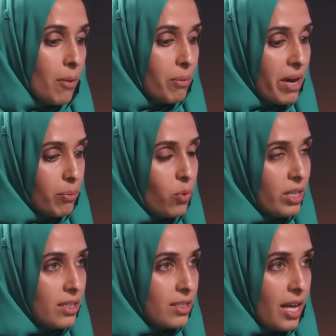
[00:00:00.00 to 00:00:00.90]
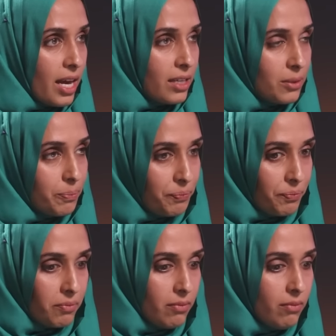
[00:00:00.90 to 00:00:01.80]
But my point is that
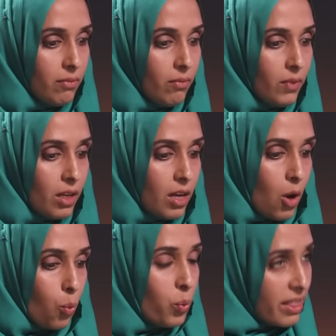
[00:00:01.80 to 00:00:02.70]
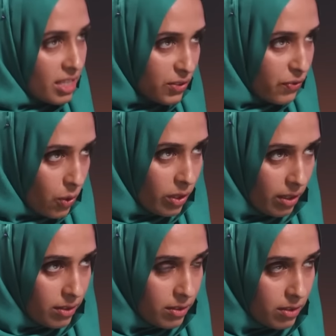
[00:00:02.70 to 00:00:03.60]
with this
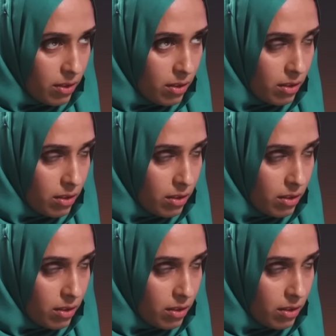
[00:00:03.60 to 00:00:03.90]
focus